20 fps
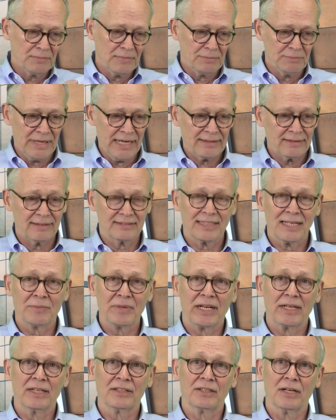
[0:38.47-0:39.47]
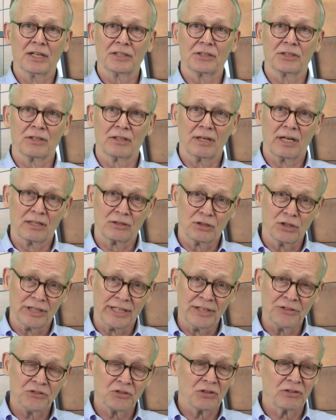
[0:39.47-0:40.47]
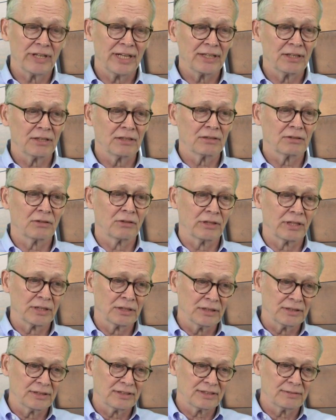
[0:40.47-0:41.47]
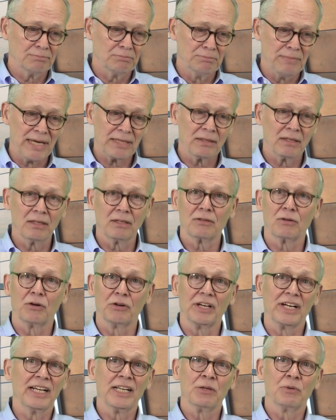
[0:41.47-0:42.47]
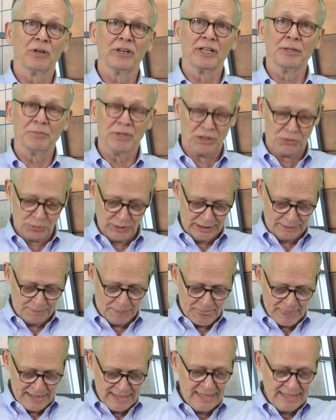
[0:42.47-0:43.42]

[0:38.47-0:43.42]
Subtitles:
make the semiconductor a good insulator or a good metal or anywhere in between.